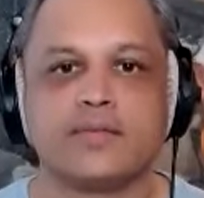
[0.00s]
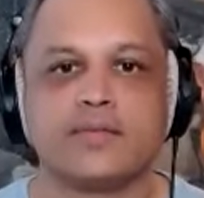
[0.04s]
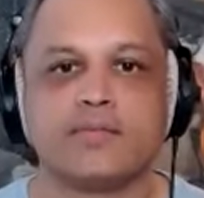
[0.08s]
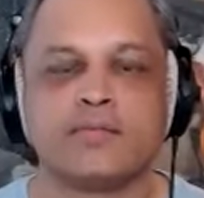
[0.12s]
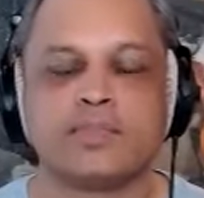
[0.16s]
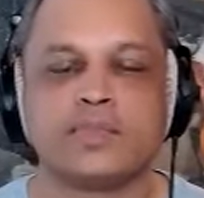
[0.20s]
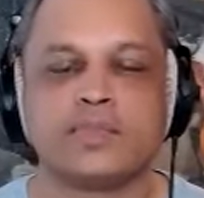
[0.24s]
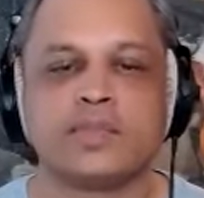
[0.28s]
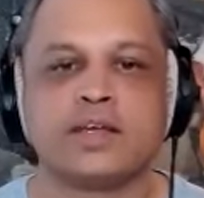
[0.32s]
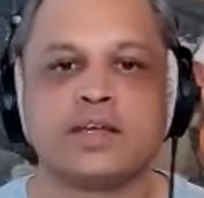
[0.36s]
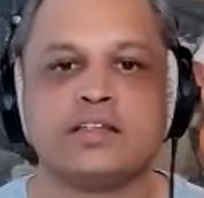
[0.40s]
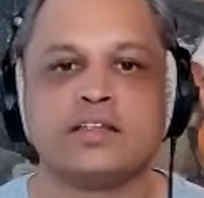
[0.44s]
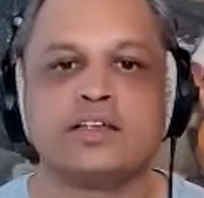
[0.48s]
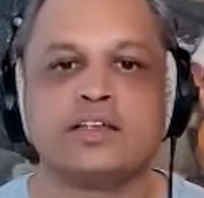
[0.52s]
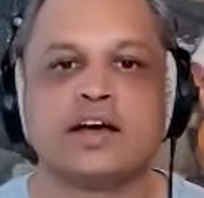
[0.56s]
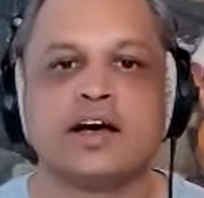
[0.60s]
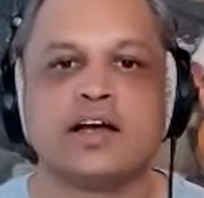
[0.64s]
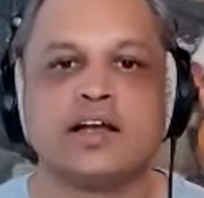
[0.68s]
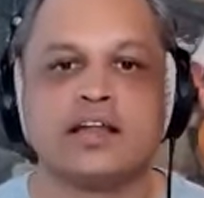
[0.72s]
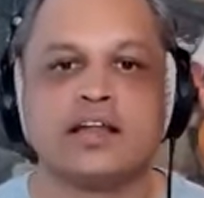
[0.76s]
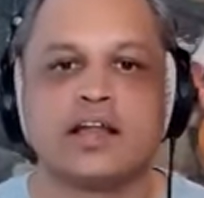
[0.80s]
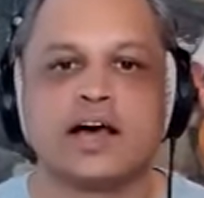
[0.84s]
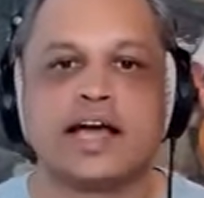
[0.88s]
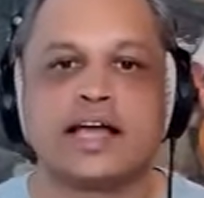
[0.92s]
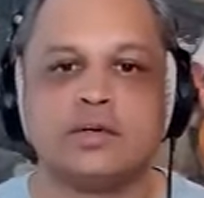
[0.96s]
to
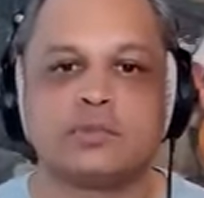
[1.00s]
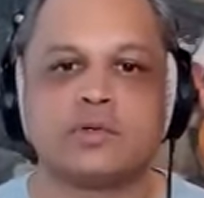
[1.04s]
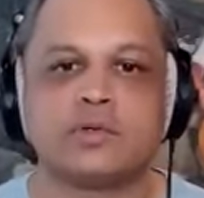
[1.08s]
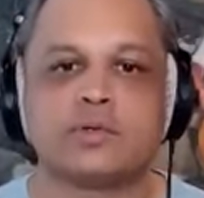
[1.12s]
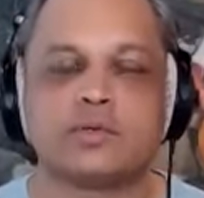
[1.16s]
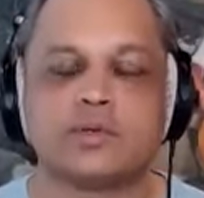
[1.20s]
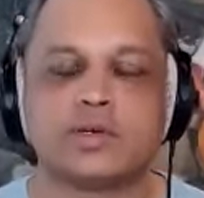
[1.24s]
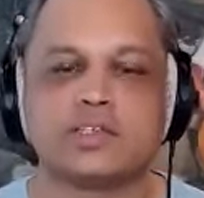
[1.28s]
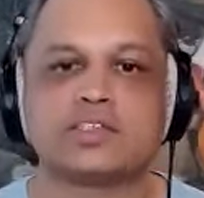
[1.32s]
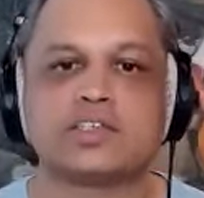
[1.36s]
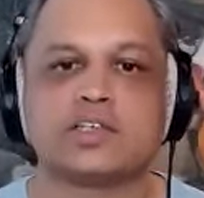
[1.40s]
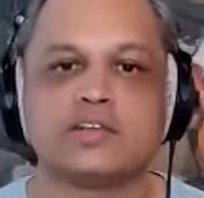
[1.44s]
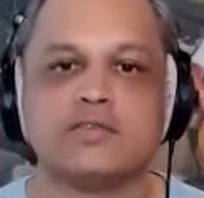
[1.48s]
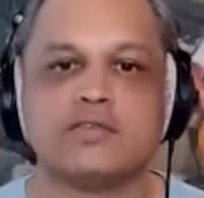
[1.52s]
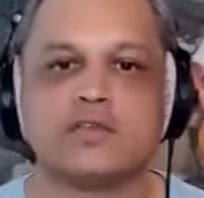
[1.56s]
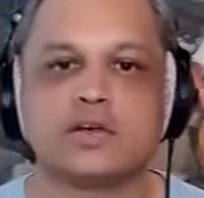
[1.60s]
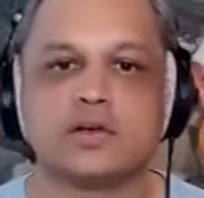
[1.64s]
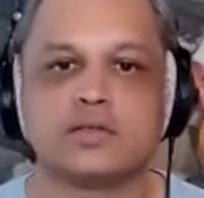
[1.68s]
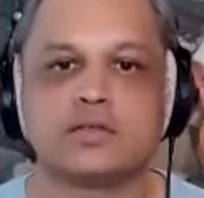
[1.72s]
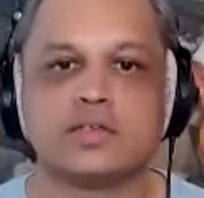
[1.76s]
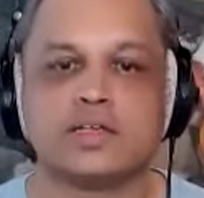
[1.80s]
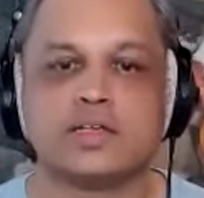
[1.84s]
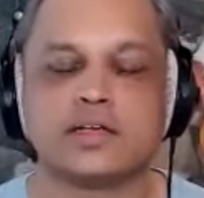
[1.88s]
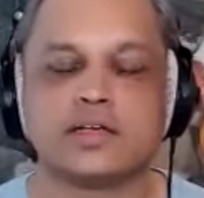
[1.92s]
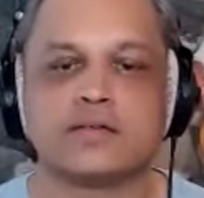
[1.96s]
align with what's
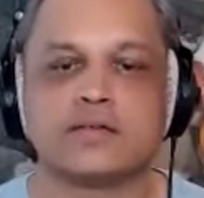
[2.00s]
unfolding.